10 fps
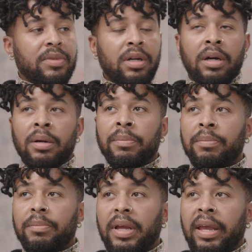
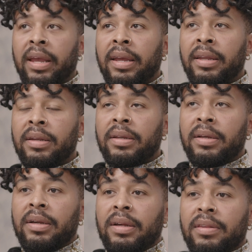and
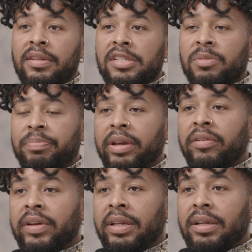the
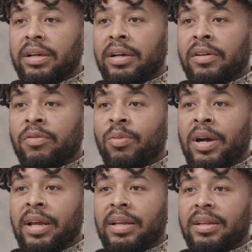spirit of
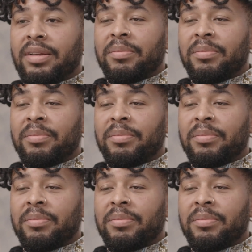what